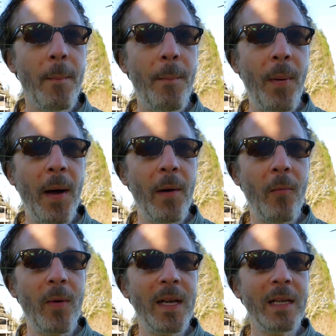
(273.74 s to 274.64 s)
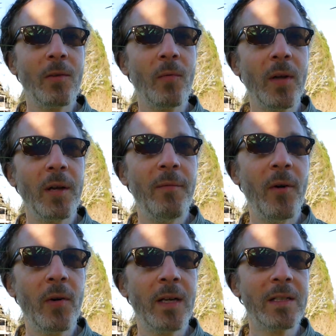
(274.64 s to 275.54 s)
but we need to really
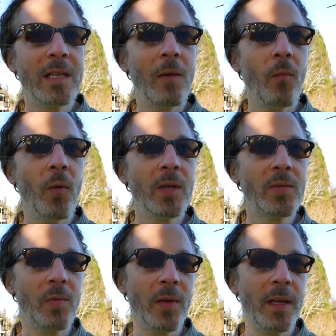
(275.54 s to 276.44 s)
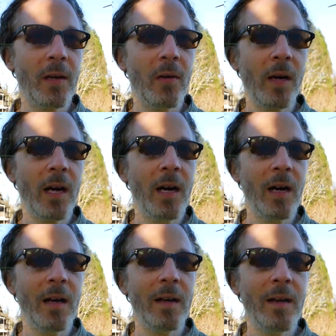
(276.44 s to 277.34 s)
focus on what's really going
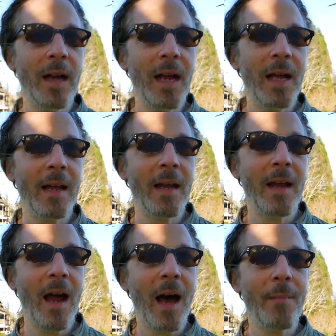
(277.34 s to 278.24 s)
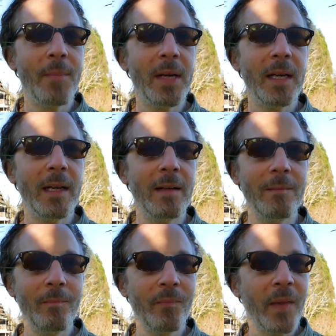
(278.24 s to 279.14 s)
on and not be
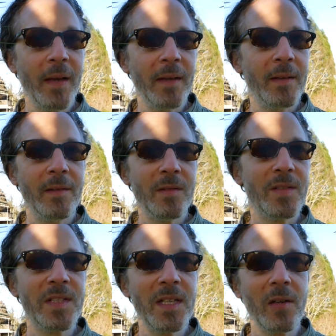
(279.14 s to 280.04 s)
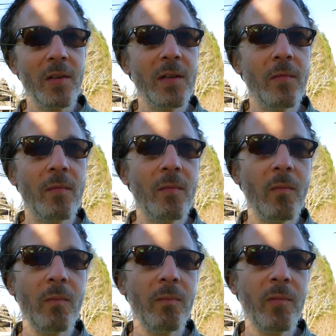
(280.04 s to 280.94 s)
steered in
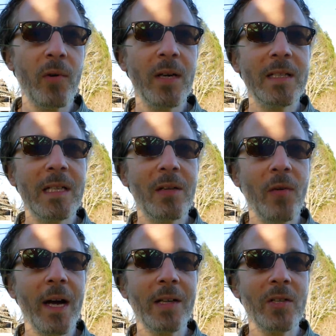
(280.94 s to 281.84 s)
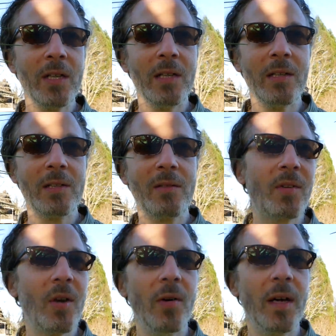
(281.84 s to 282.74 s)
crazy directions,
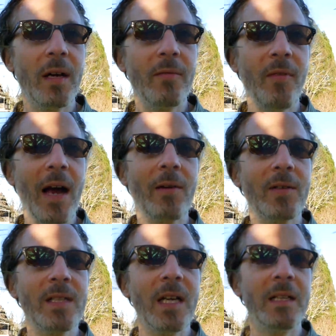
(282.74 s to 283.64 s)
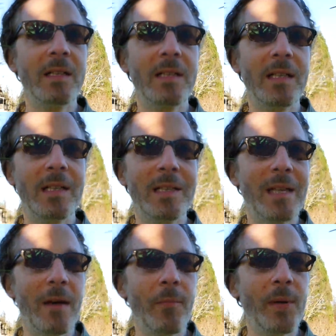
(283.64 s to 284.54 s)
going on virus hunts and
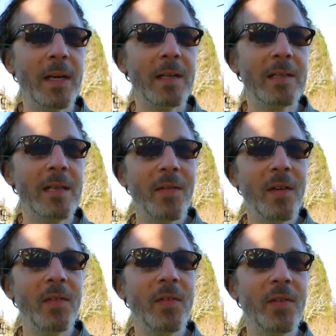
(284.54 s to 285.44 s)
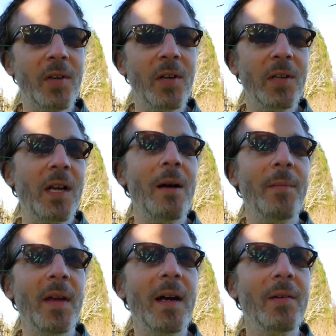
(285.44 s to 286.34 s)
stuff, because this could come
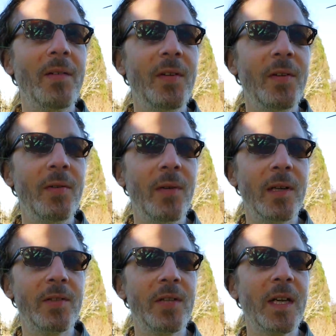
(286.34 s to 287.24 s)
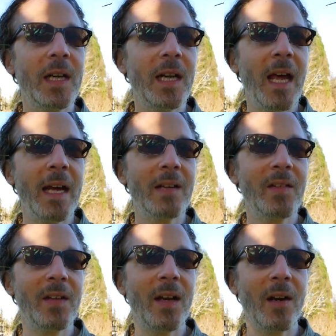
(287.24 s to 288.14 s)
down to a chicken and egg
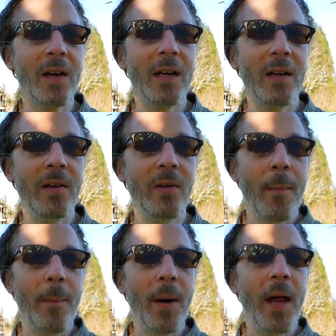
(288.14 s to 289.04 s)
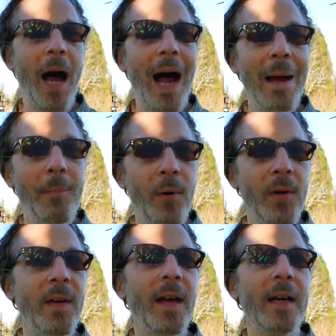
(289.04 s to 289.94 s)
scenario. But I
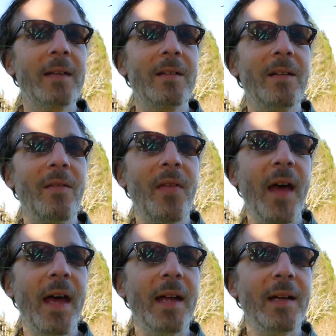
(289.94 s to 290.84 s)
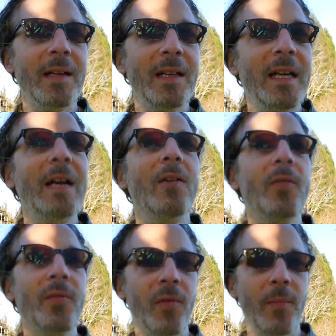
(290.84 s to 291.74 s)
predict that
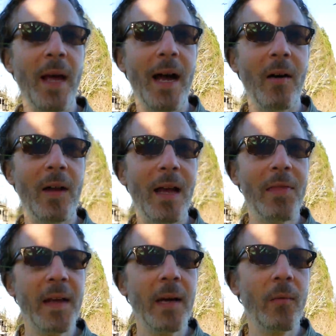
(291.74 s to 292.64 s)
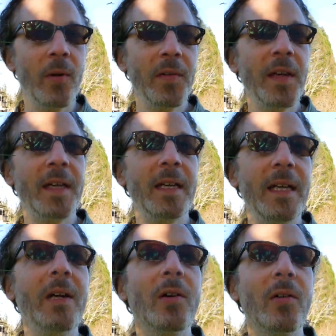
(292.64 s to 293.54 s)
years from now, and I think it will take
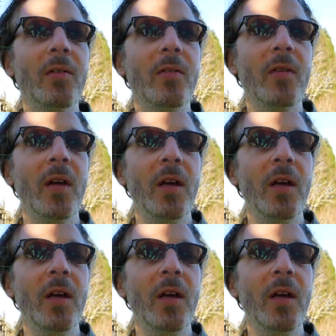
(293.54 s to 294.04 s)
years,